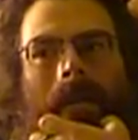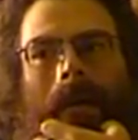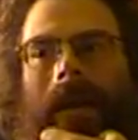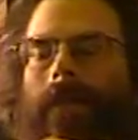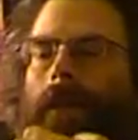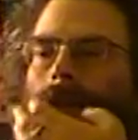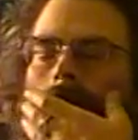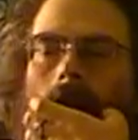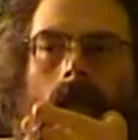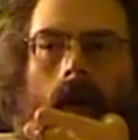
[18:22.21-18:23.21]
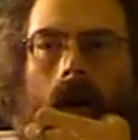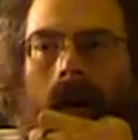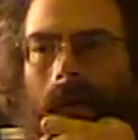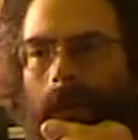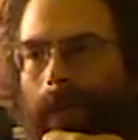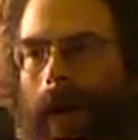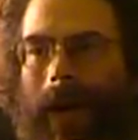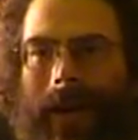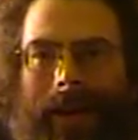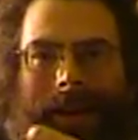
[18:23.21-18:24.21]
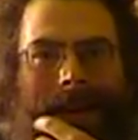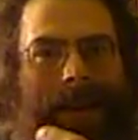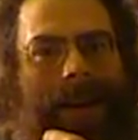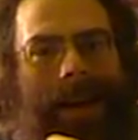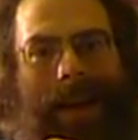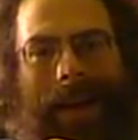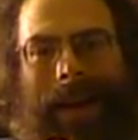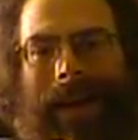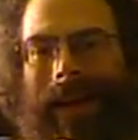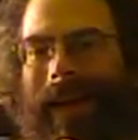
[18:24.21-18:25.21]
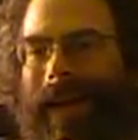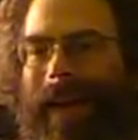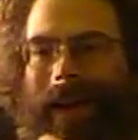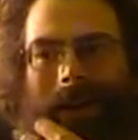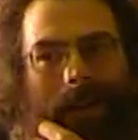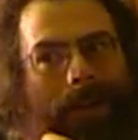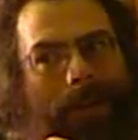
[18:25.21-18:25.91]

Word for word: but even if they have all the money and, and, and all the